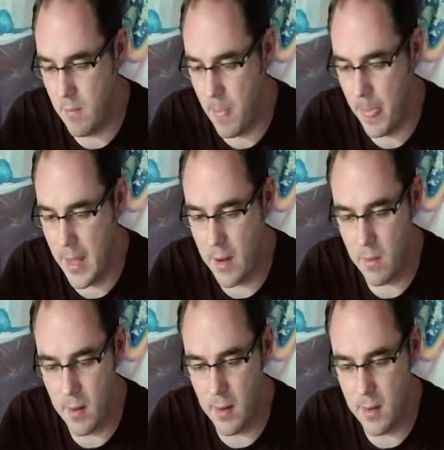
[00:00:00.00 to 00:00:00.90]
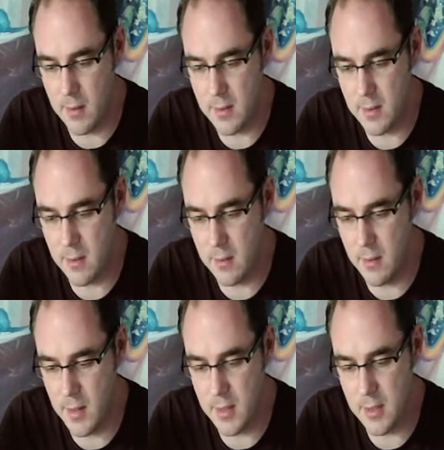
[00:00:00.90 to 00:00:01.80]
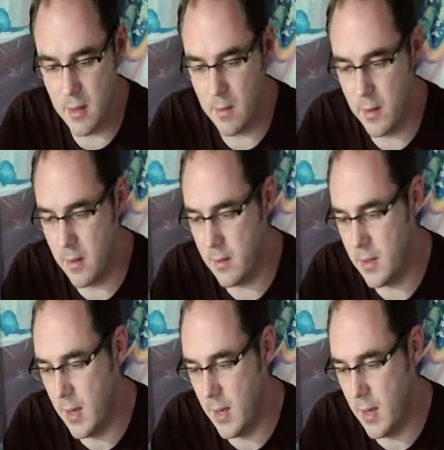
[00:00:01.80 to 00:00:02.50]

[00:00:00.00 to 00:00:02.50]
Outcast, they're so good.